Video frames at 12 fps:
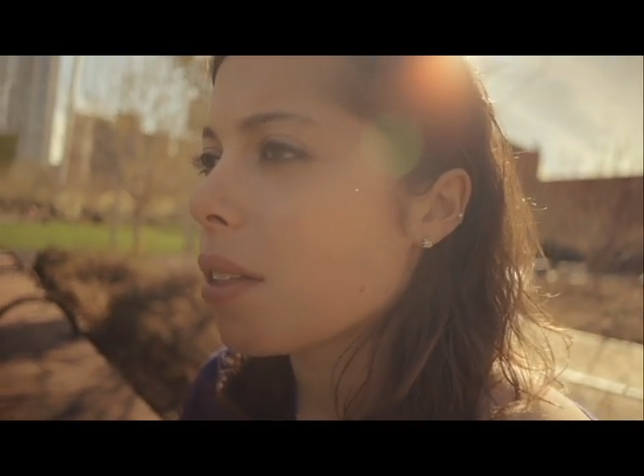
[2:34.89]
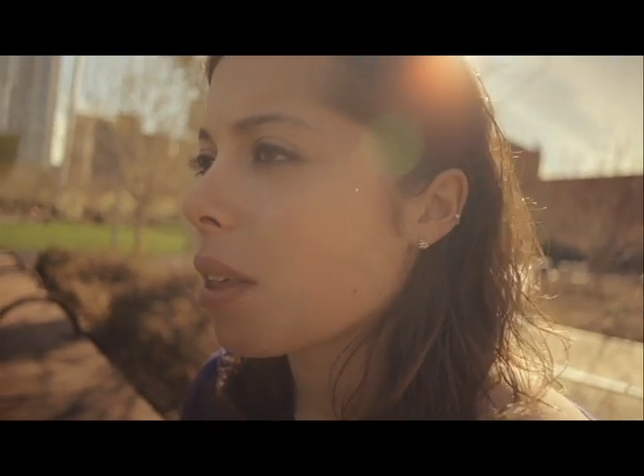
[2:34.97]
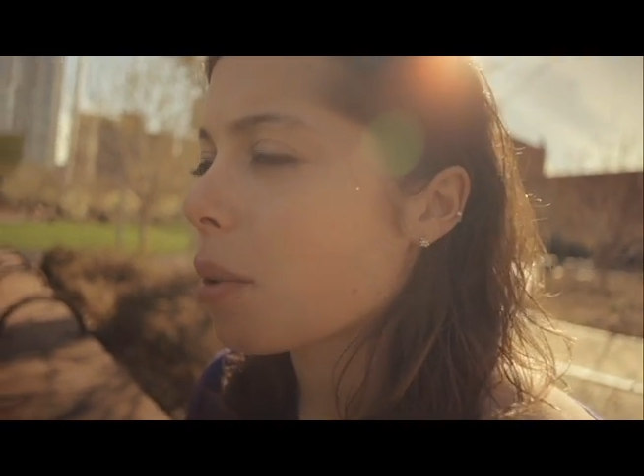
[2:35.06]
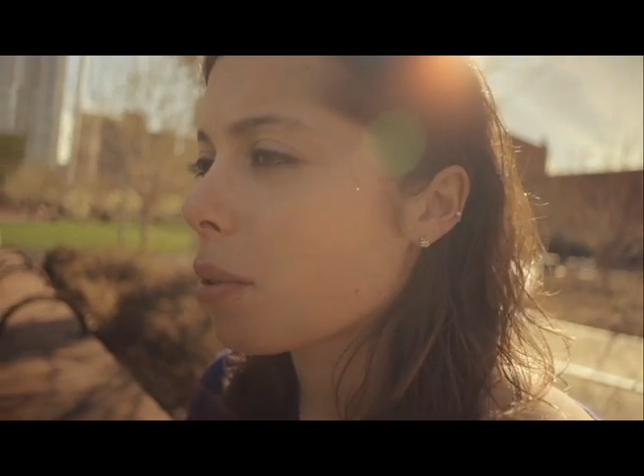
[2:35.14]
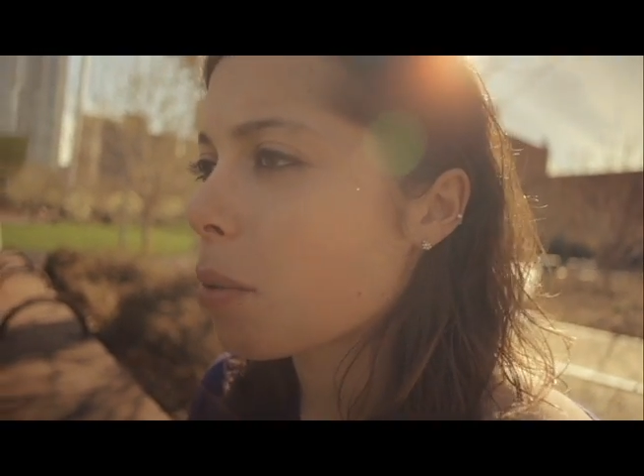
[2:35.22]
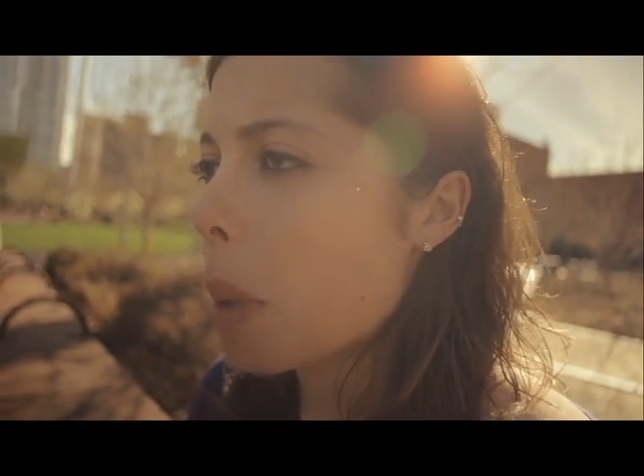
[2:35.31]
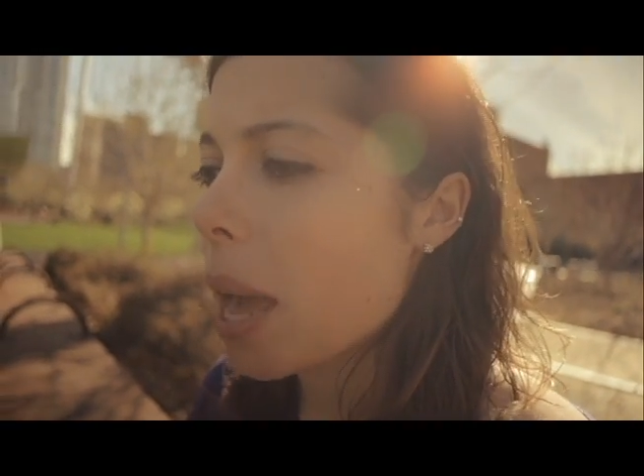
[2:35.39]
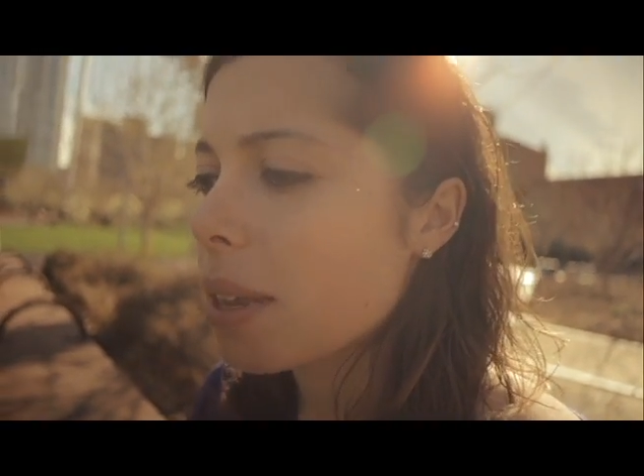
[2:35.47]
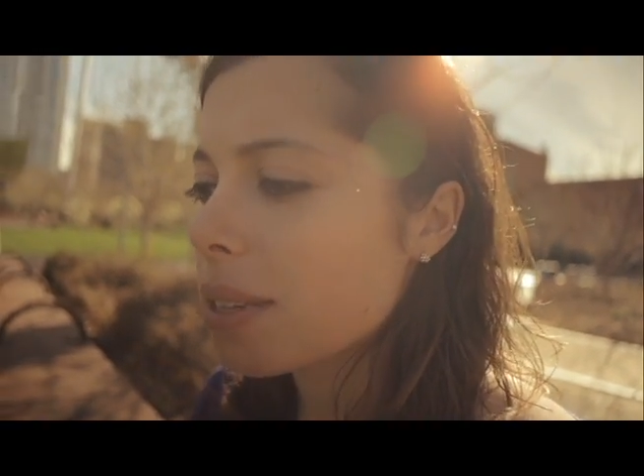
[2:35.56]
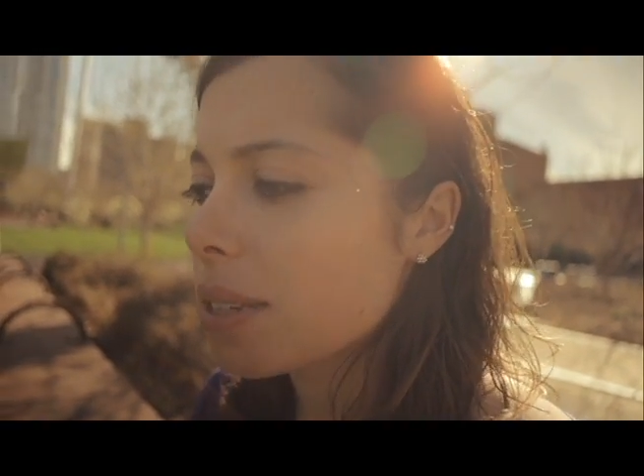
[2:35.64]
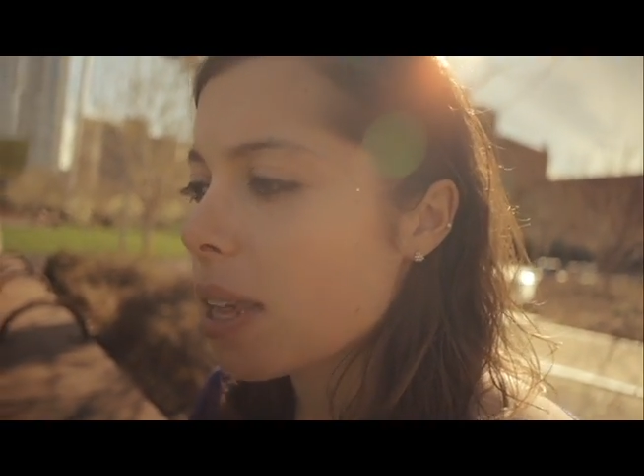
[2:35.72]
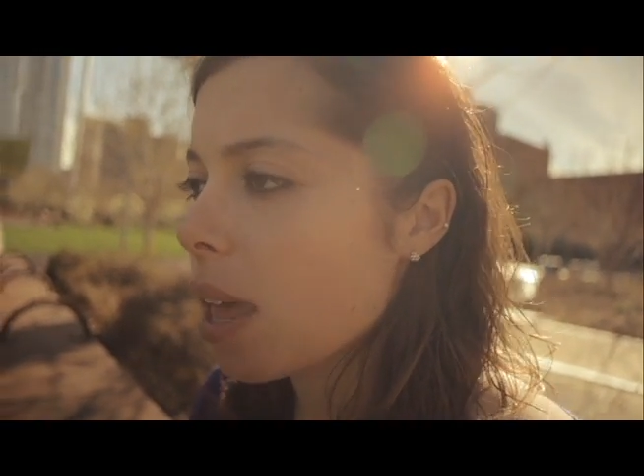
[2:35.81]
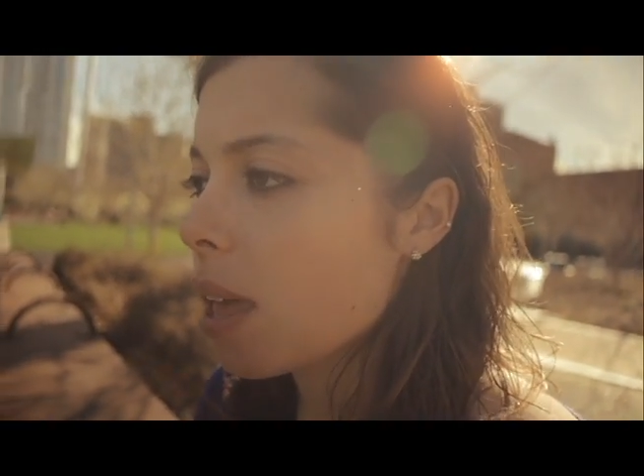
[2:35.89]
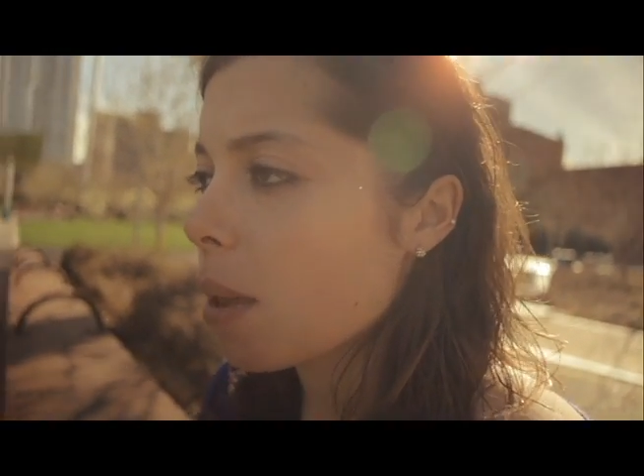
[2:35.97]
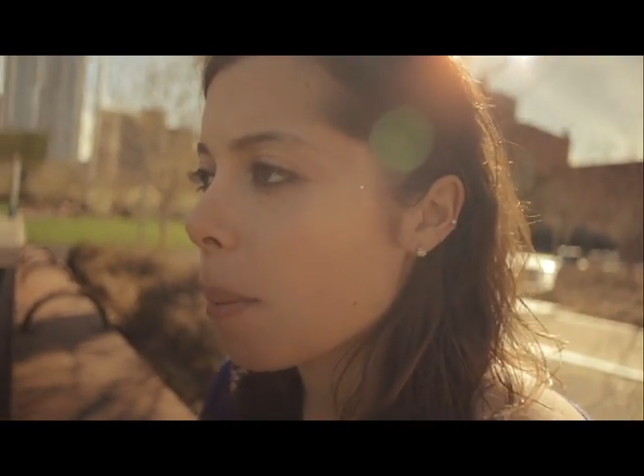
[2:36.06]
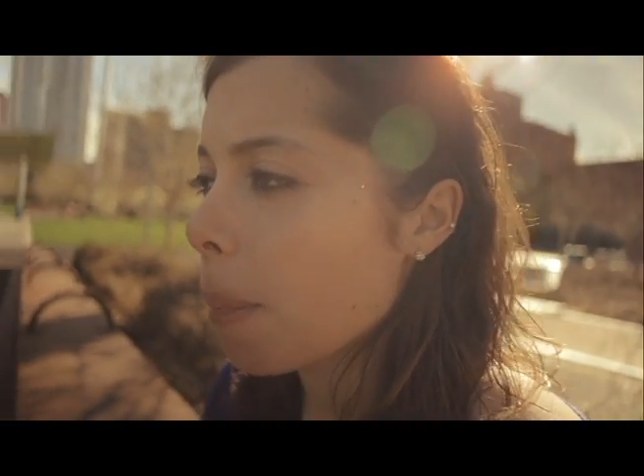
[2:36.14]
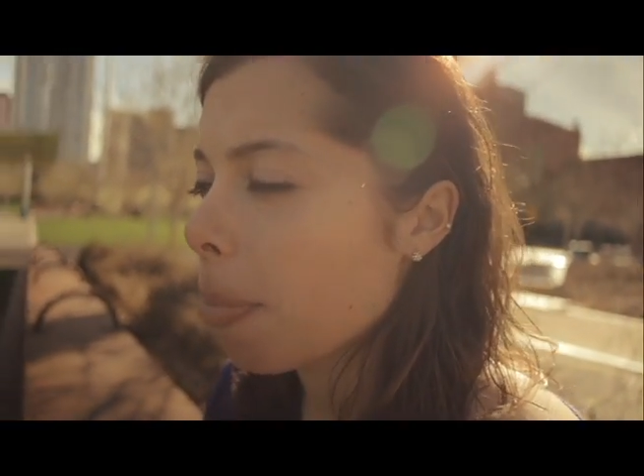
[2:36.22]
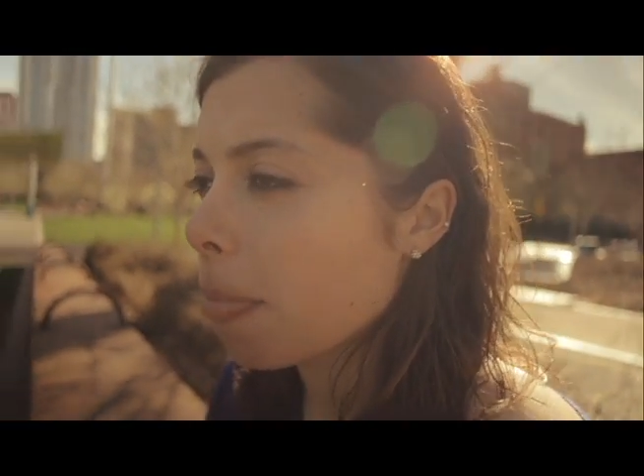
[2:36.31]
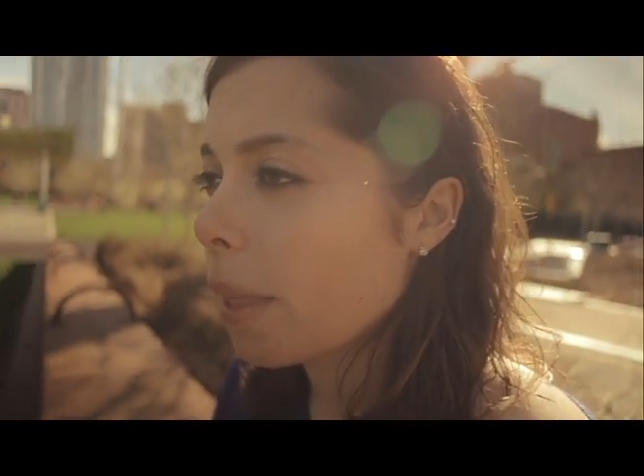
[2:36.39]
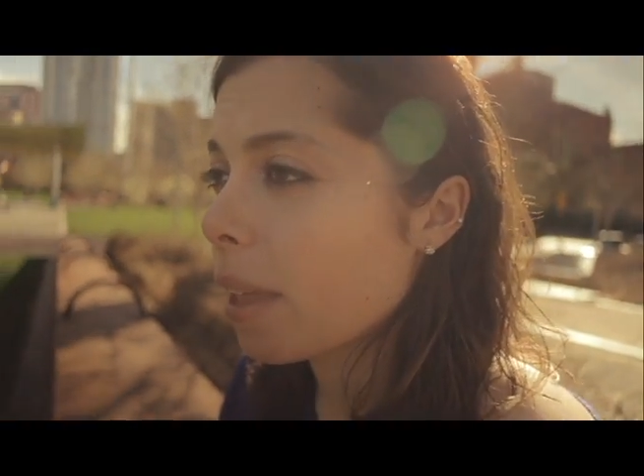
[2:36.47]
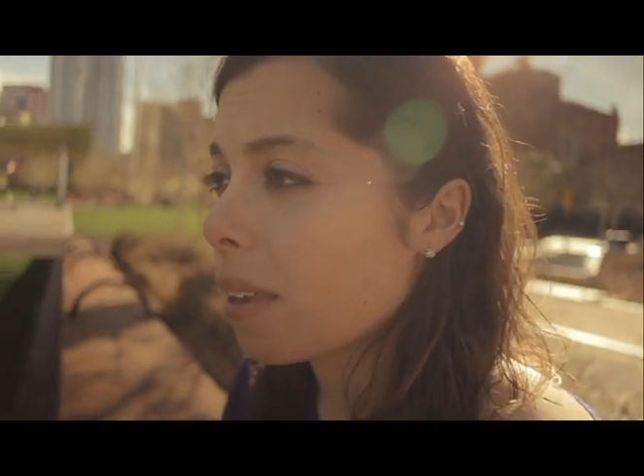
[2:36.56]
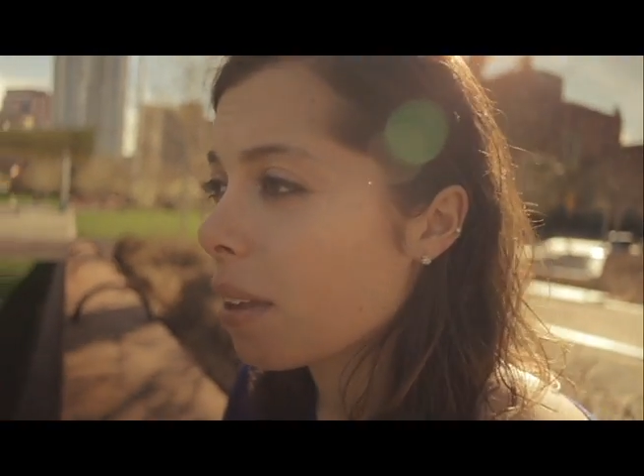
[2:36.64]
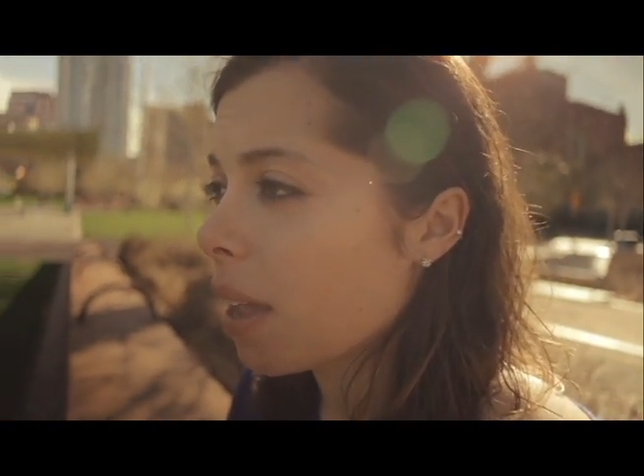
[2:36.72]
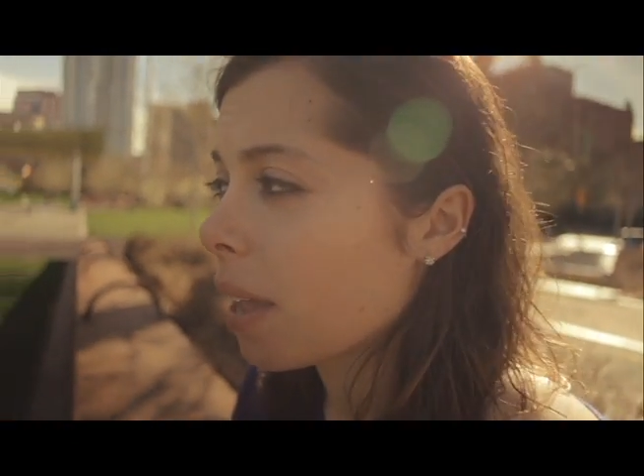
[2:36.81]
They were from out of state.
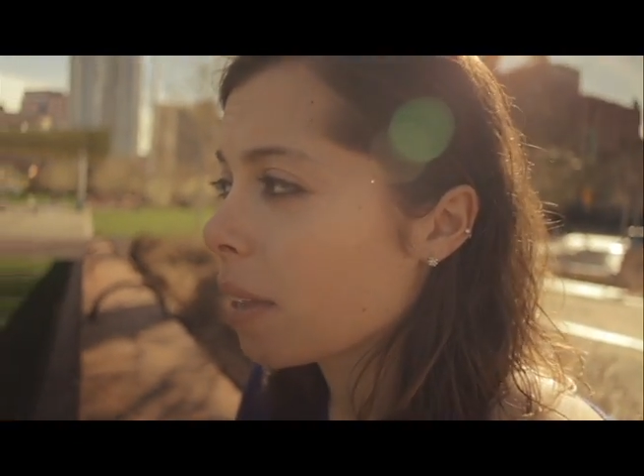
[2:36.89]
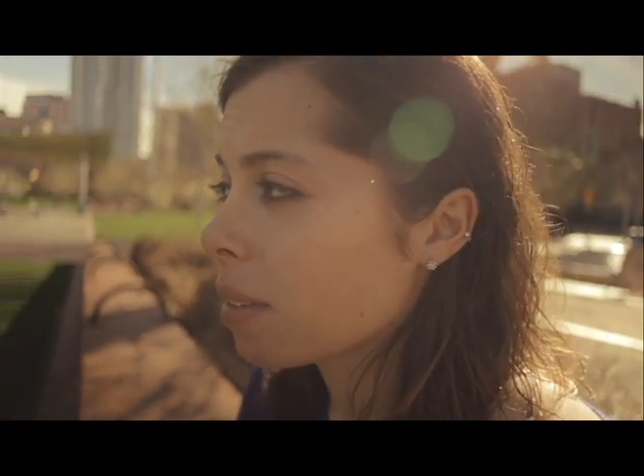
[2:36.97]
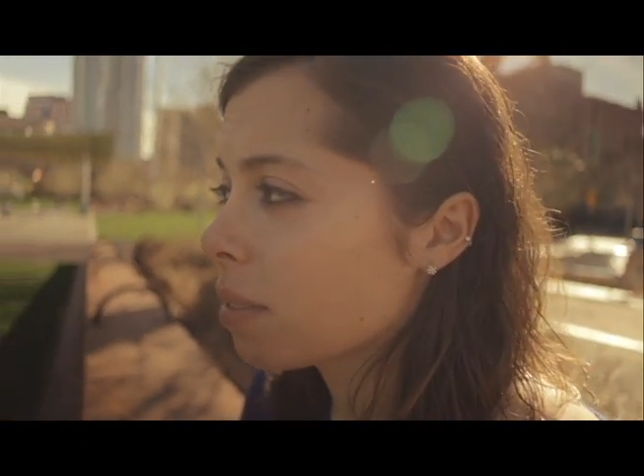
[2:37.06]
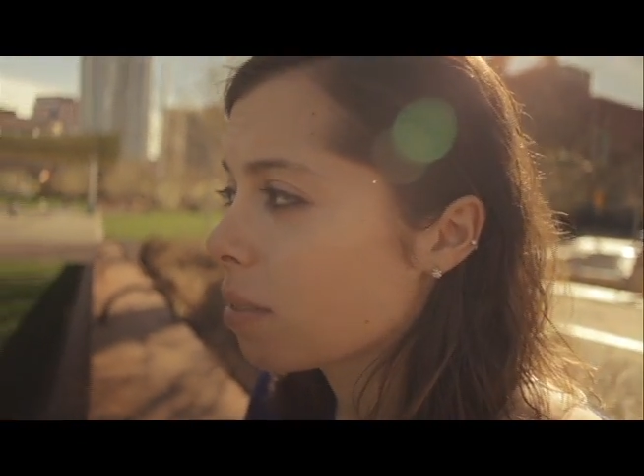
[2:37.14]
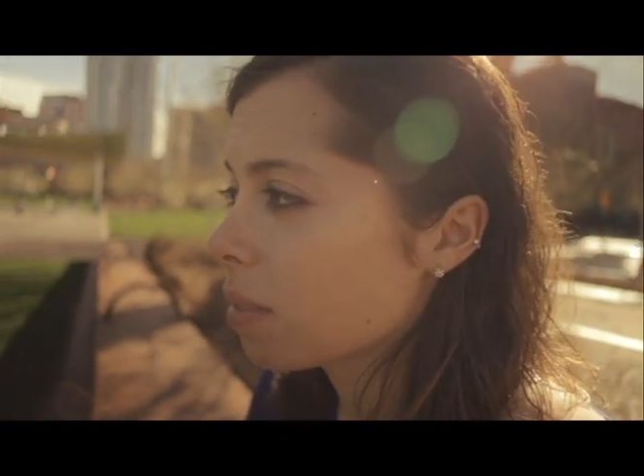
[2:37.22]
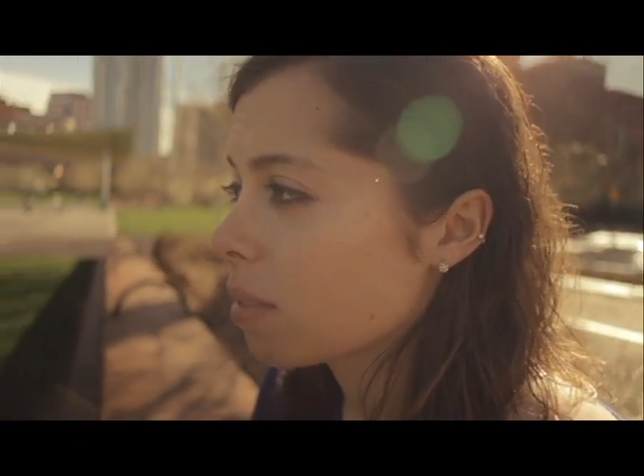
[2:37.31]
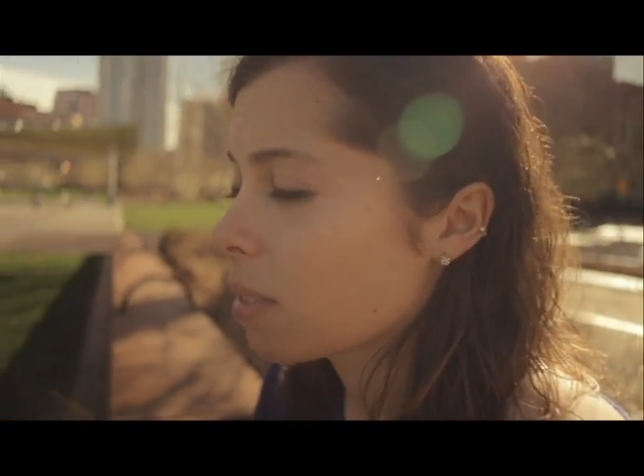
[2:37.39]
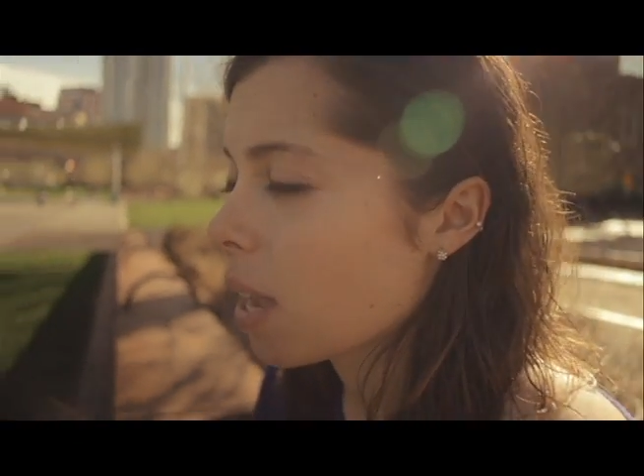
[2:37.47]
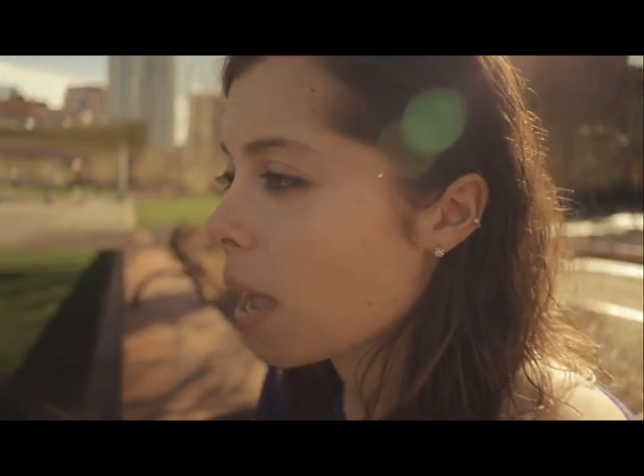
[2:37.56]
They had had